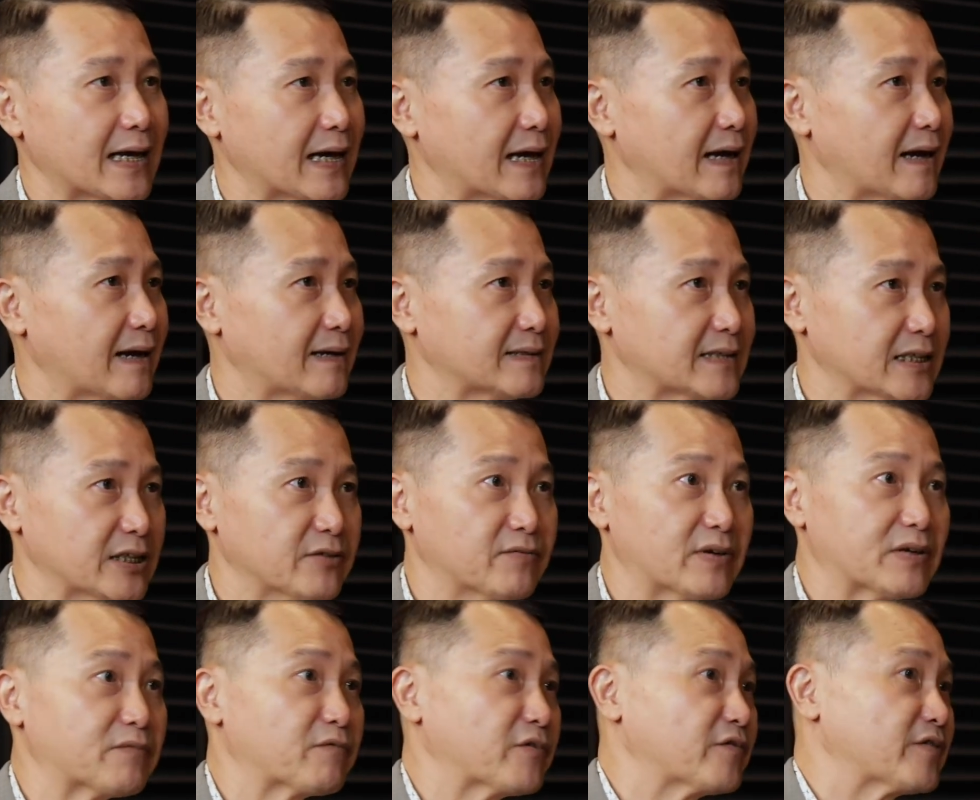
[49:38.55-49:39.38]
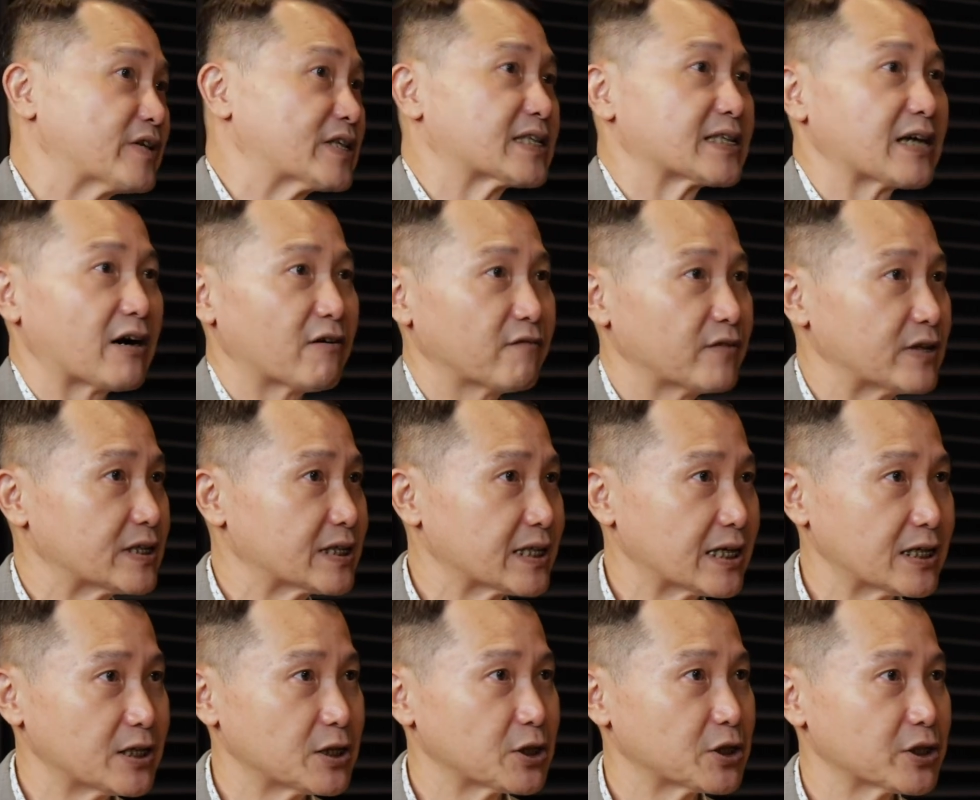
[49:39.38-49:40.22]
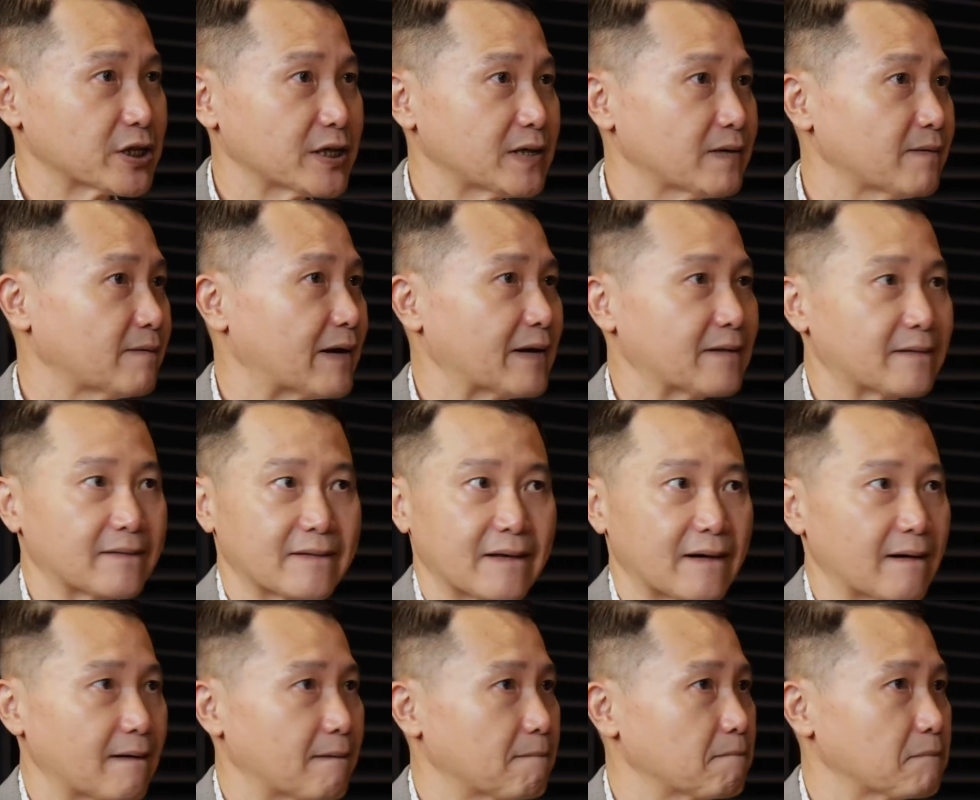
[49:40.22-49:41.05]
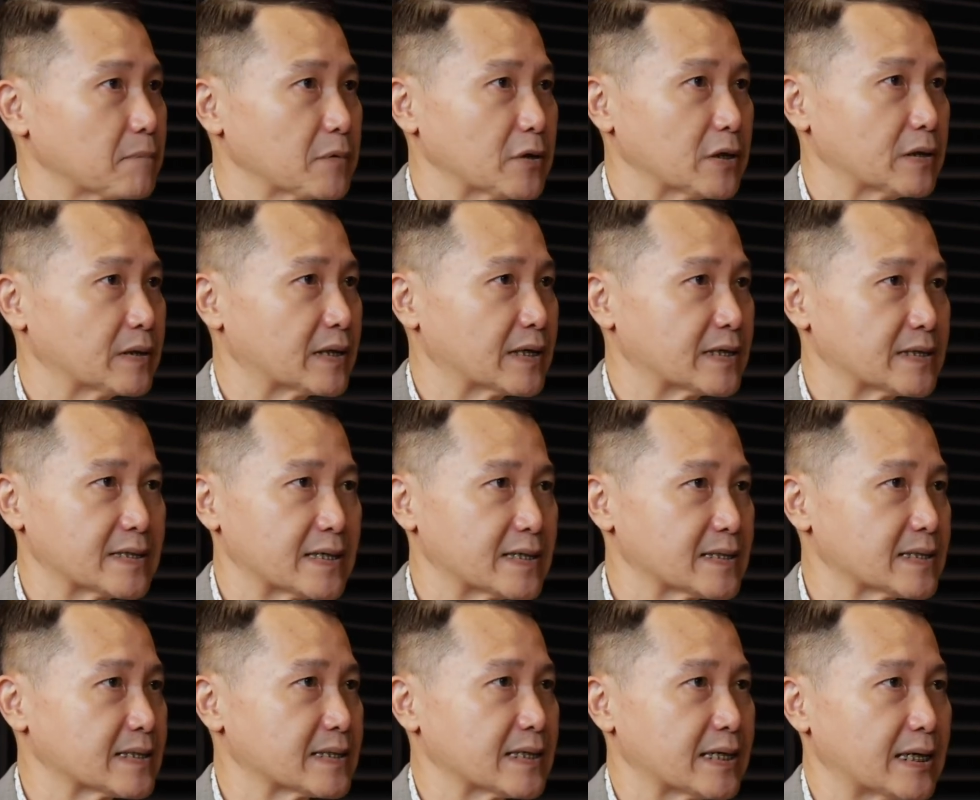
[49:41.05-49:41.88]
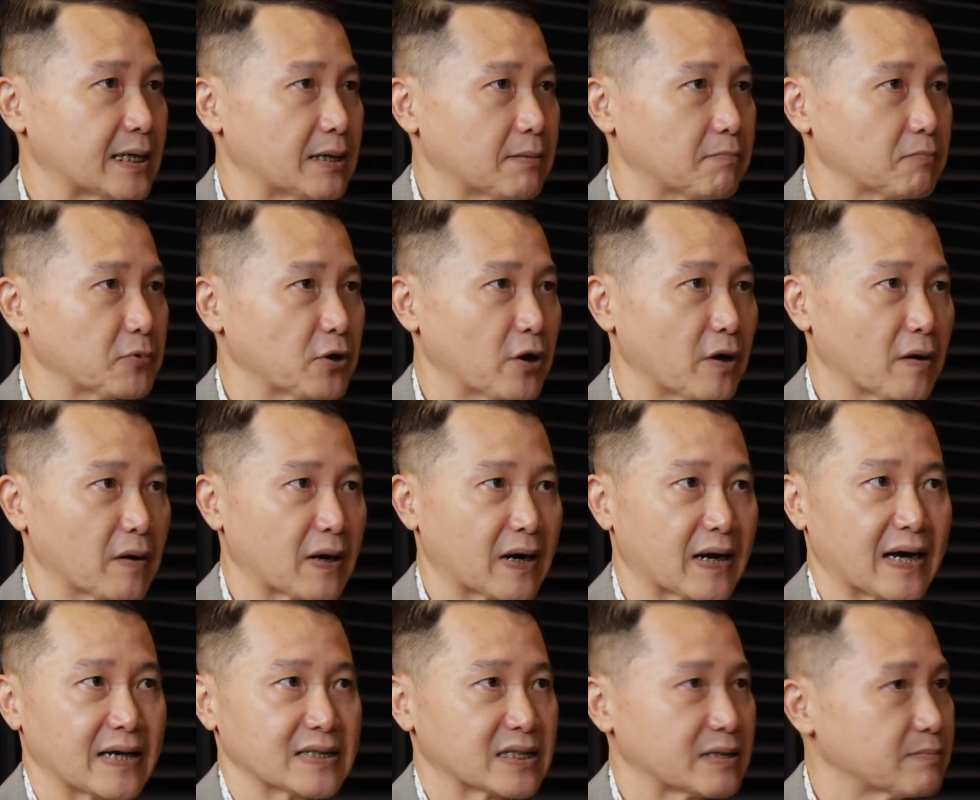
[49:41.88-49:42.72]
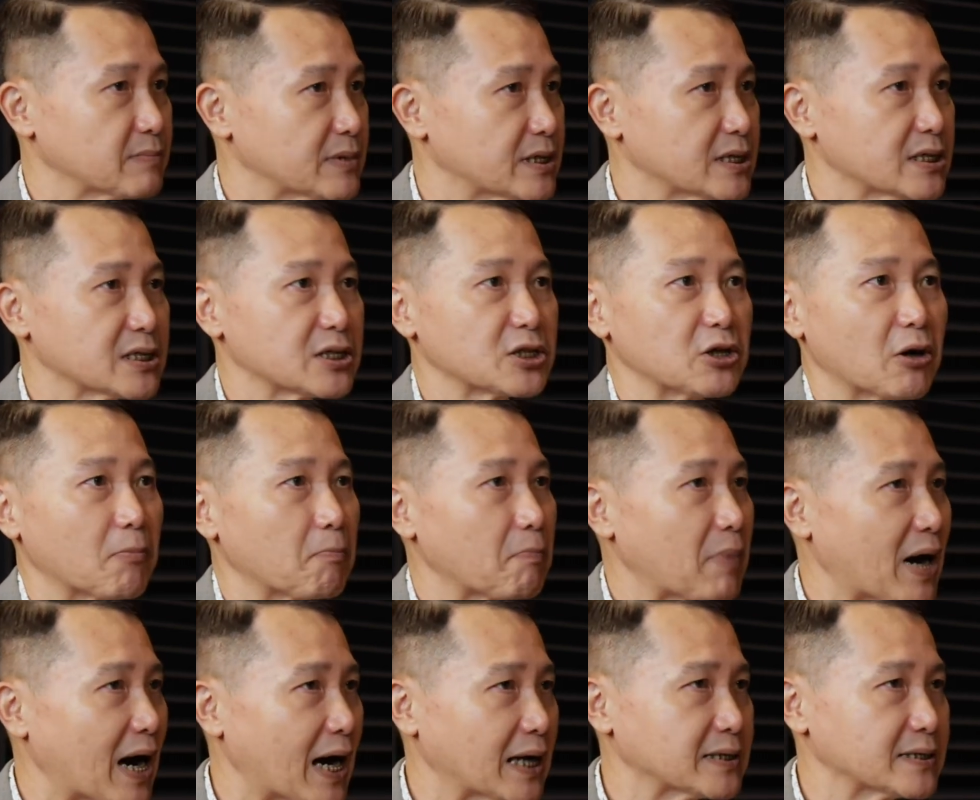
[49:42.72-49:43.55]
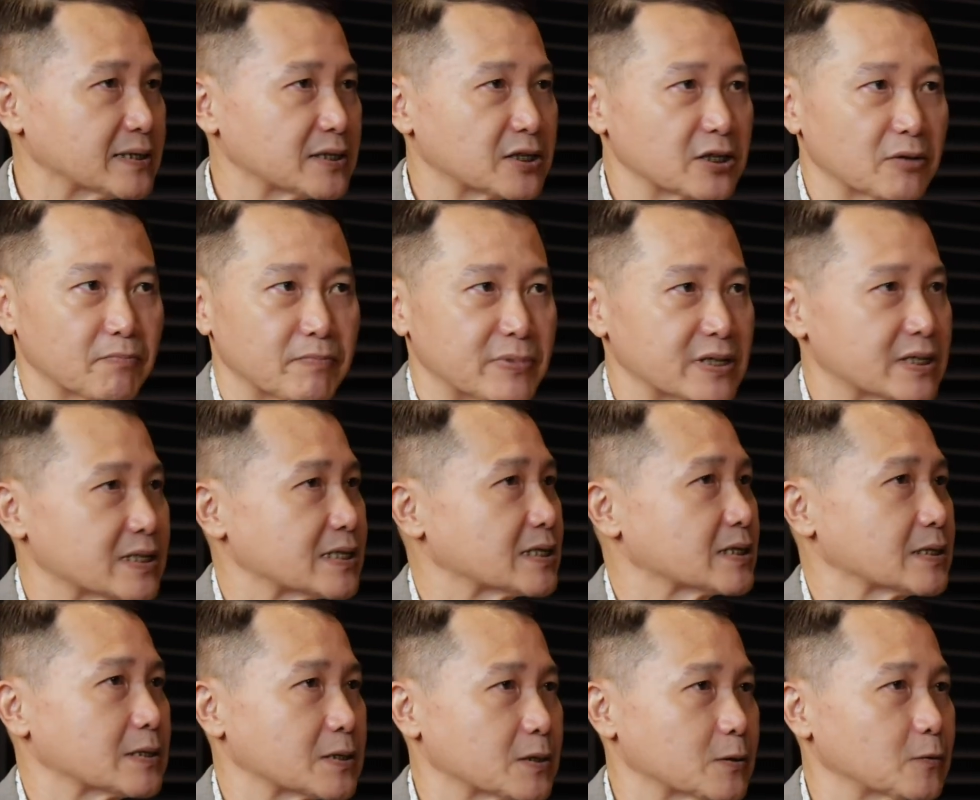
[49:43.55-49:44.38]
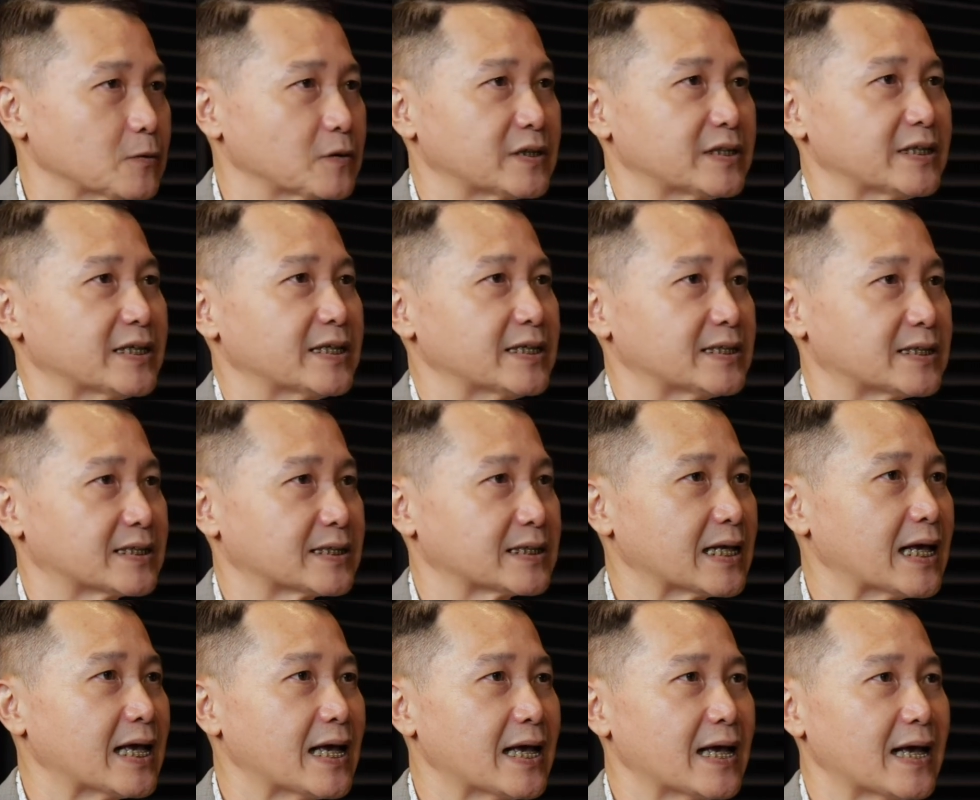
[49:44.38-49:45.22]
And even within Southeast Asia, right, you can just, your customers, your partners, your business associates,